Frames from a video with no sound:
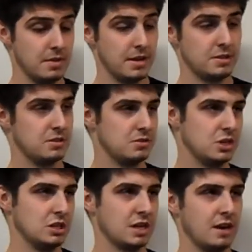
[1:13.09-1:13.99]
It's
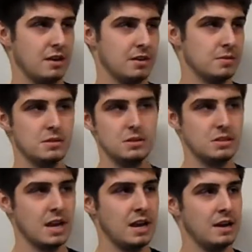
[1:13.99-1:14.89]
just kind of
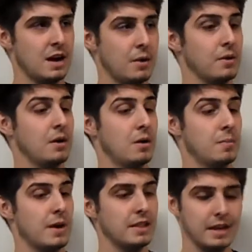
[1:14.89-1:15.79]
tanned out.
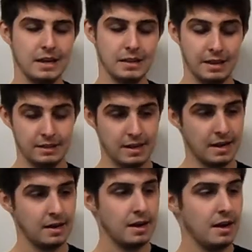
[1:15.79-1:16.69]
I like it like
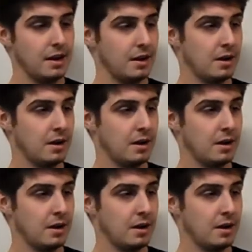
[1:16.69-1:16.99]
that.